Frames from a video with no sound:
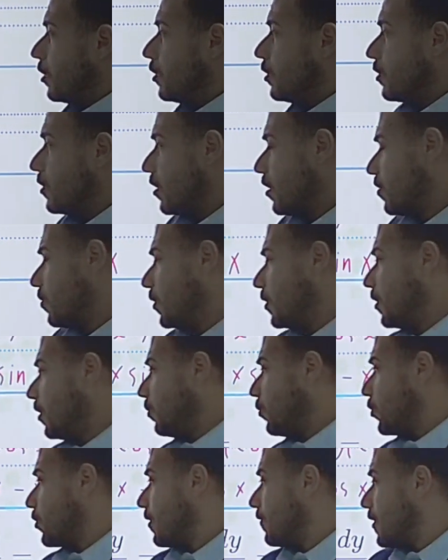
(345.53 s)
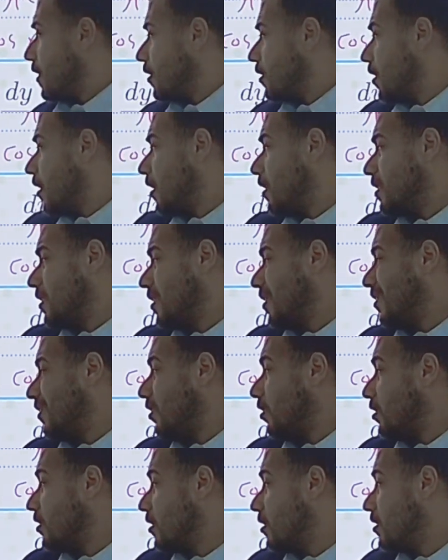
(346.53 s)
6 by 10 positive 60, and then
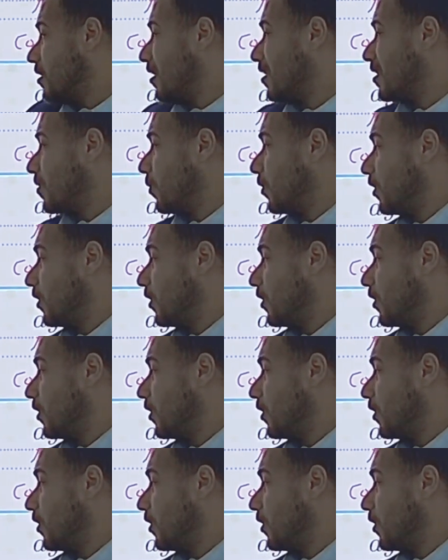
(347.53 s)
last 6 by